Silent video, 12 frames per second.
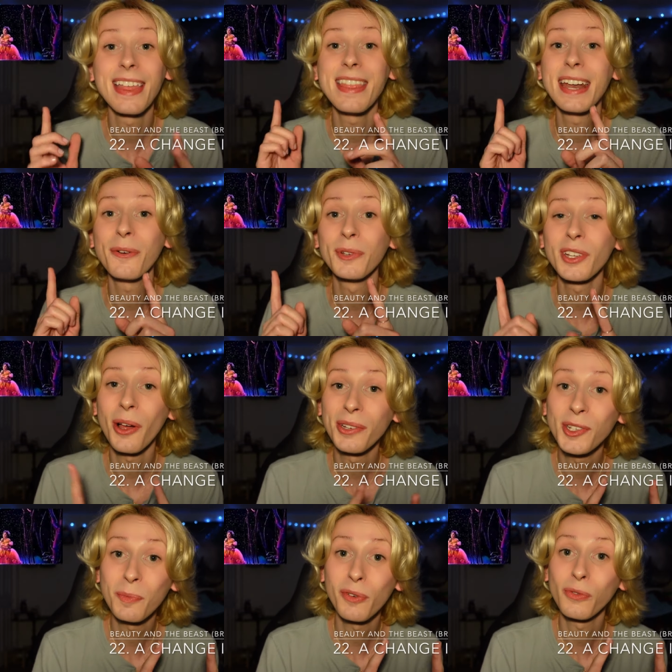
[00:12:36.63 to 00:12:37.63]
and then it was
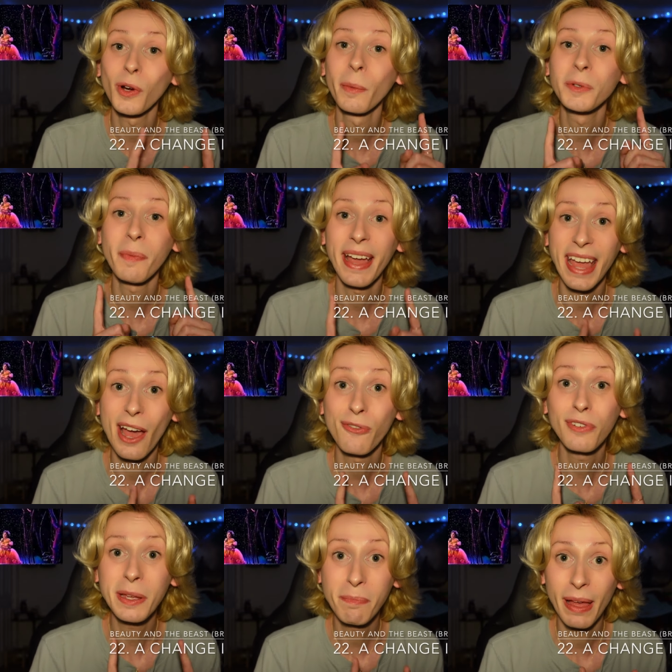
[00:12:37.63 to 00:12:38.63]
also performed by
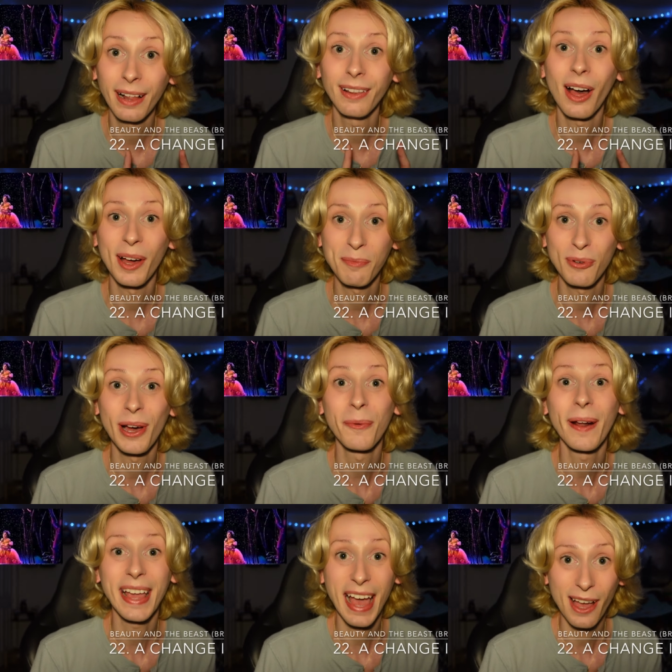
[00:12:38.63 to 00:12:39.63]
every belle on
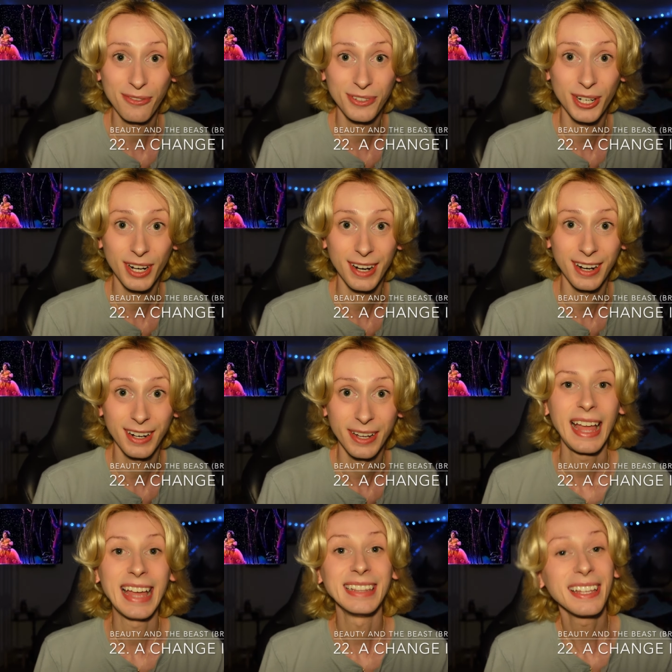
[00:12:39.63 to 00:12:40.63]
Broadway after her.
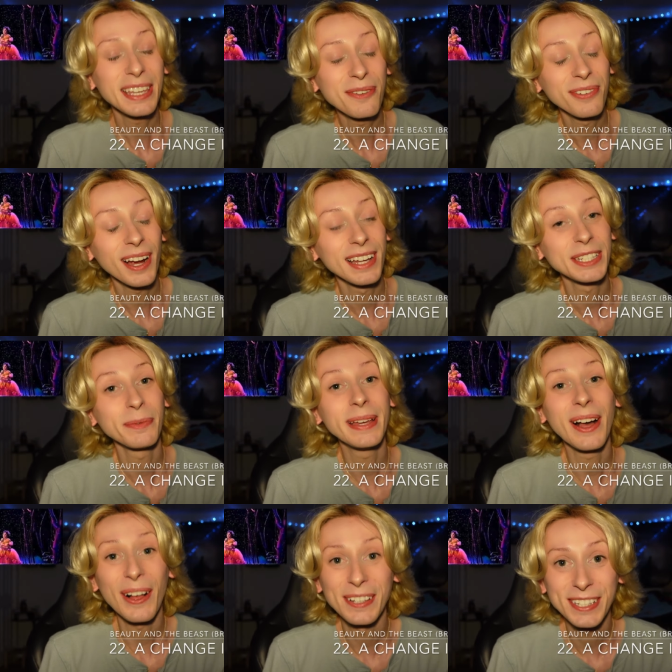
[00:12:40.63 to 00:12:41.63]
And lucky for us,
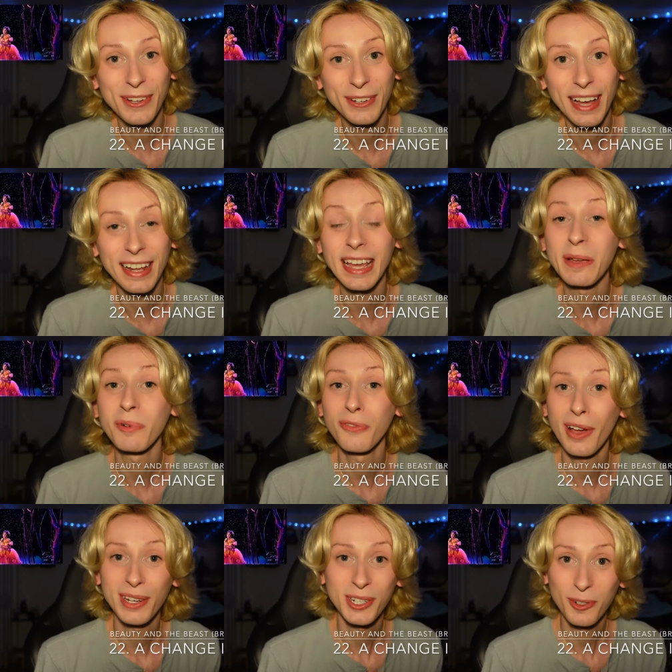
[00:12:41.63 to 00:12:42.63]
we also got a
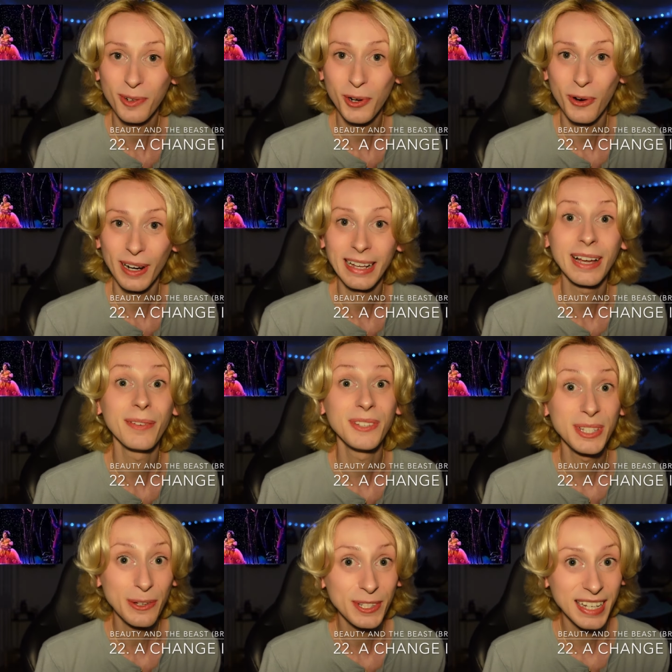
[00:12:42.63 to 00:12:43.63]
professional recording of
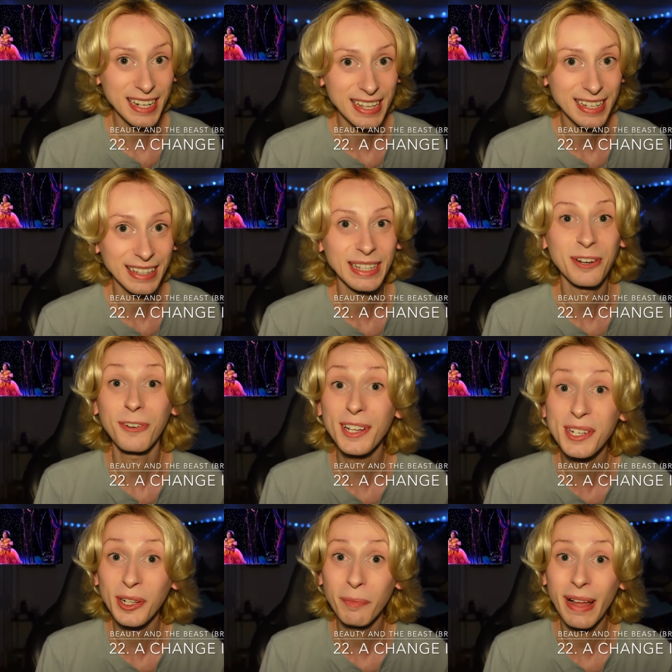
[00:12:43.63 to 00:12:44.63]
Susan Egan, the
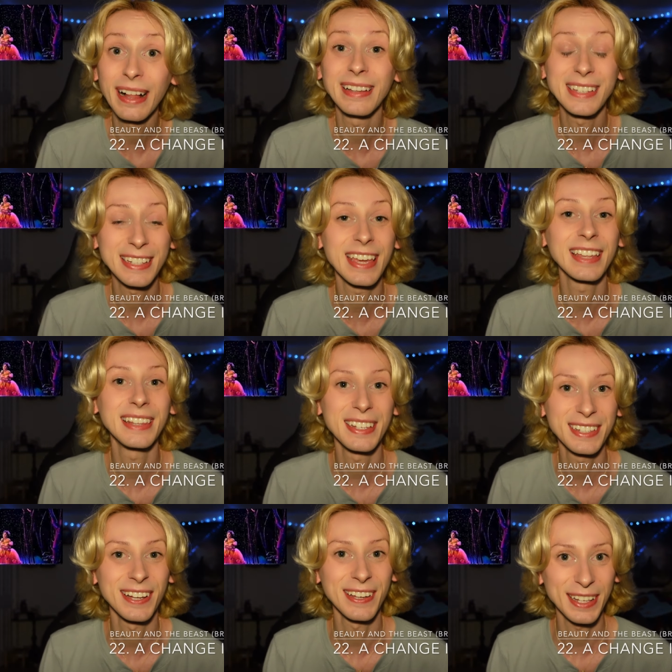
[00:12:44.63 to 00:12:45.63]
original belle, singing this
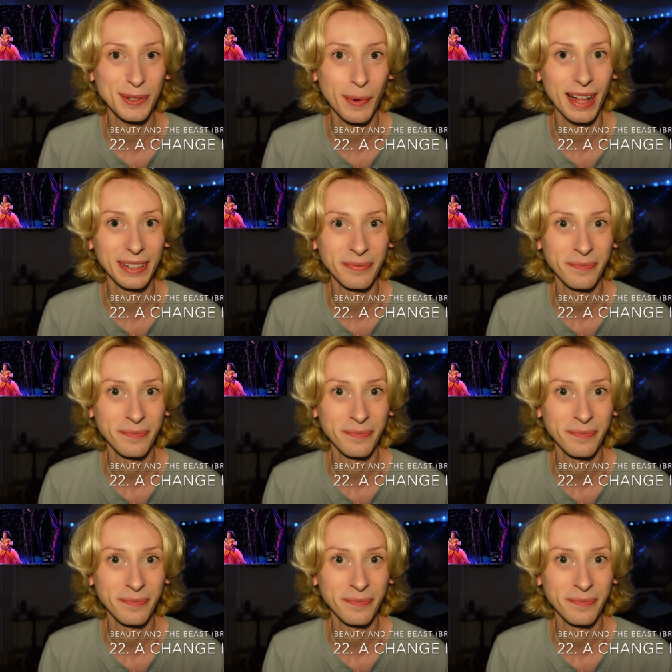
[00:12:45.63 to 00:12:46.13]
song as well.